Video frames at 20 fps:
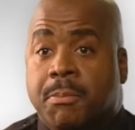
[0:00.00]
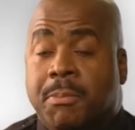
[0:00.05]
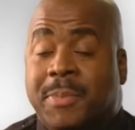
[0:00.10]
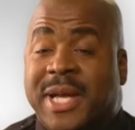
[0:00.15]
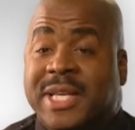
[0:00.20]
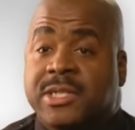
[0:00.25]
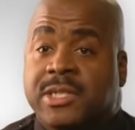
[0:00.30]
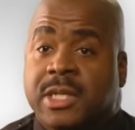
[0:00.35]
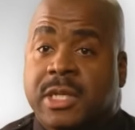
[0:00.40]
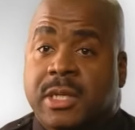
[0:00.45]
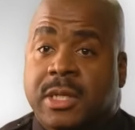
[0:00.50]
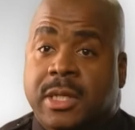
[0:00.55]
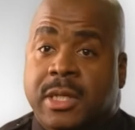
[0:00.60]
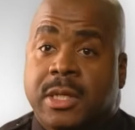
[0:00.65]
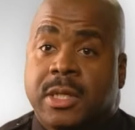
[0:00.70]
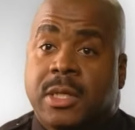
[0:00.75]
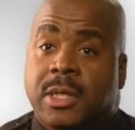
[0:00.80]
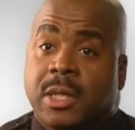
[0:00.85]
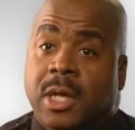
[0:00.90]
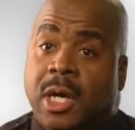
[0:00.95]

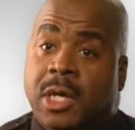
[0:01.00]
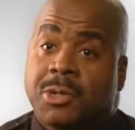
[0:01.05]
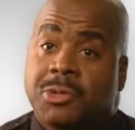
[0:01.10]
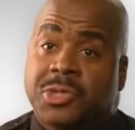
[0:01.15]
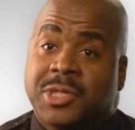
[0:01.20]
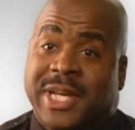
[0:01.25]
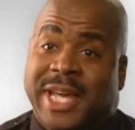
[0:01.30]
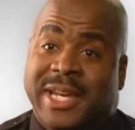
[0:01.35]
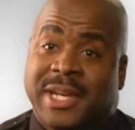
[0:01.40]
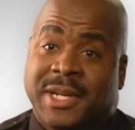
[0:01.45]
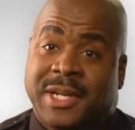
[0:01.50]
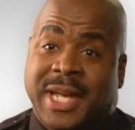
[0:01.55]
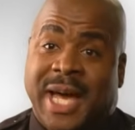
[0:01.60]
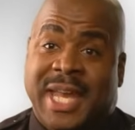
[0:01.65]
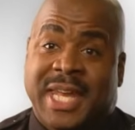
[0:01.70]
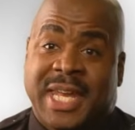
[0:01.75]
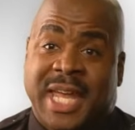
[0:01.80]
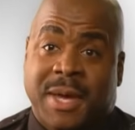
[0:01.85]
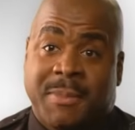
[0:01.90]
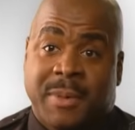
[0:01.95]
Basically, understanding
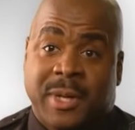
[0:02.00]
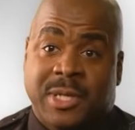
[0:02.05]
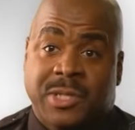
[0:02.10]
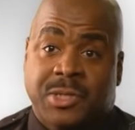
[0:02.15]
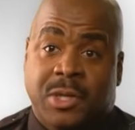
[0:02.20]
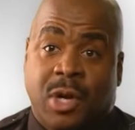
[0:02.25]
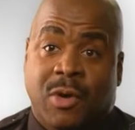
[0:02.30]
dynamics